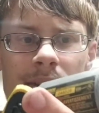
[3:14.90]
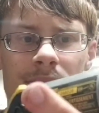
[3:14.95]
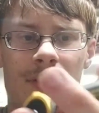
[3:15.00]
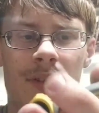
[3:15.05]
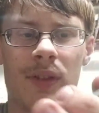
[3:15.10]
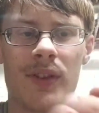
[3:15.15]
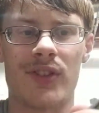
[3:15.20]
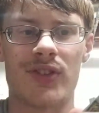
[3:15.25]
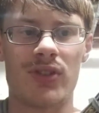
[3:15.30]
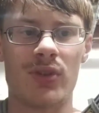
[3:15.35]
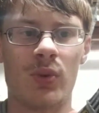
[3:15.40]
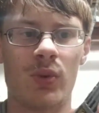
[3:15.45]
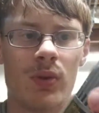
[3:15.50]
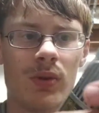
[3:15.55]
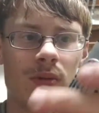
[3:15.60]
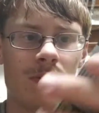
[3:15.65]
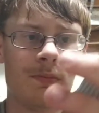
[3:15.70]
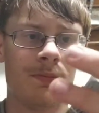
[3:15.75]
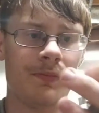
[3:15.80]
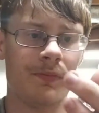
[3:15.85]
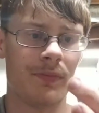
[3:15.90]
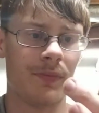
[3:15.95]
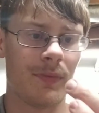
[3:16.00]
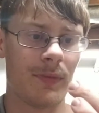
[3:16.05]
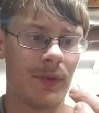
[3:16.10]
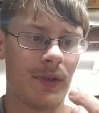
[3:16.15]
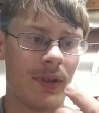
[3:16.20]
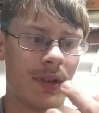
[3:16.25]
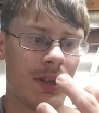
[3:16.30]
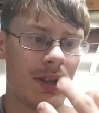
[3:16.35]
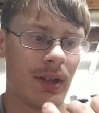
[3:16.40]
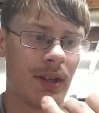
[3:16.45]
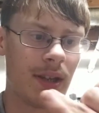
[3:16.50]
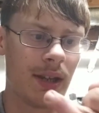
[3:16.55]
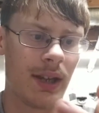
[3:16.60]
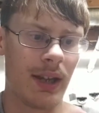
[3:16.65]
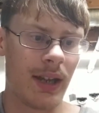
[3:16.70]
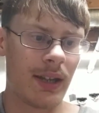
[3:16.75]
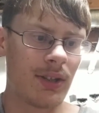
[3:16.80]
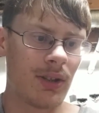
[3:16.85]
on this tool,
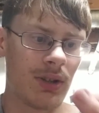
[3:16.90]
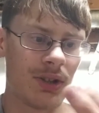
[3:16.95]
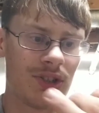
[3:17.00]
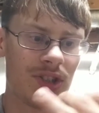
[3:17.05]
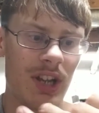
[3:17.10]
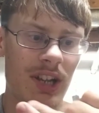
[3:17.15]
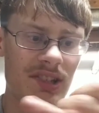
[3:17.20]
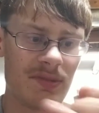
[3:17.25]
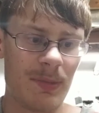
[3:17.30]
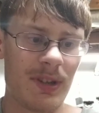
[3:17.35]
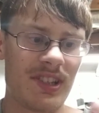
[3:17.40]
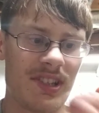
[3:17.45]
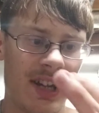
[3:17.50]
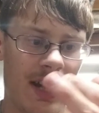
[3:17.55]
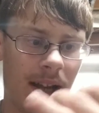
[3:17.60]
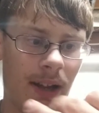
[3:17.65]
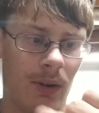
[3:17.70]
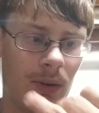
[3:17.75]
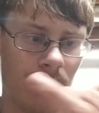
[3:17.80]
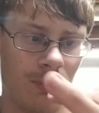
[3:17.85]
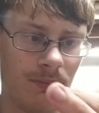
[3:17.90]
and your adjustment dial,